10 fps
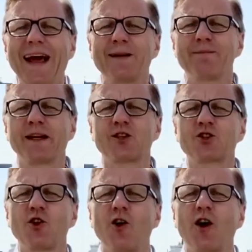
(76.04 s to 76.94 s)
and make
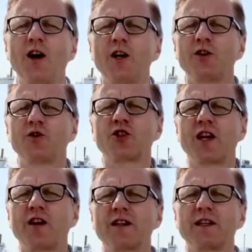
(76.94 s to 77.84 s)
sure you
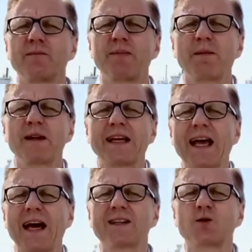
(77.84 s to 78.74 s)
share it in public
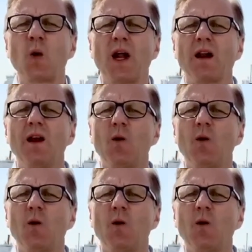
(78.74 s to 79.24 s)
as well.